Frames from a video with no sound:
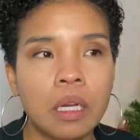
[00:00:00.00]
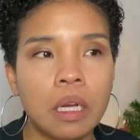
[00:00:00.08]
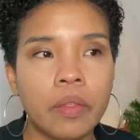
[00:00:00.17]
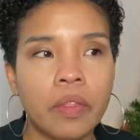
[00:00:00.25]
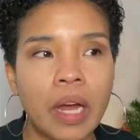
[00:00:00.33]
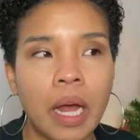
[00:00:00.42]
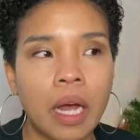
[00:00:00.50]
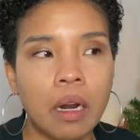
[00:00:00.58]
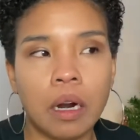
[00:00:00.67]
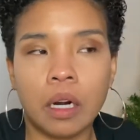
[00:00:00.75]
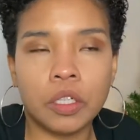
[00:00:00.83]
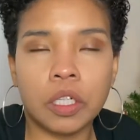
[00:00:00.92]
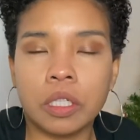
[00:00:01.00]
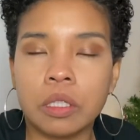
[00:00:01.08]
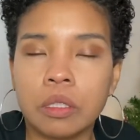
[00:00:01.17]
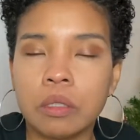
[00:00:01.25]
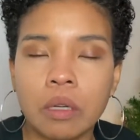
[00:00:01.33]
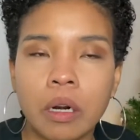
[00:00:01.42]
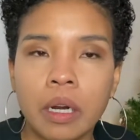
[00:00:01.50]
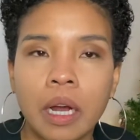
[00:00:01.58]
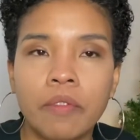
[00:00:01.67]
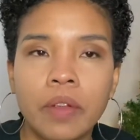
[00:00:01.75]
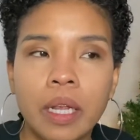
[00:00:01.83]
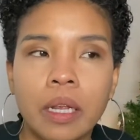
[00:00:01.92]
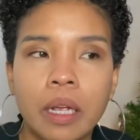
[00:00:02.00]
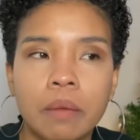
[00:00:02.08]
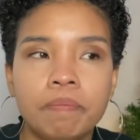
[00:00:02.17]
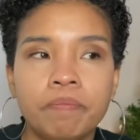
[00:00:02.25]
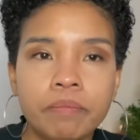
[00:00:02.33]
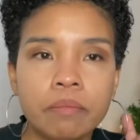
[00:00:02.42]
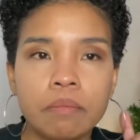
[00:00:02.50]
that are not vegan.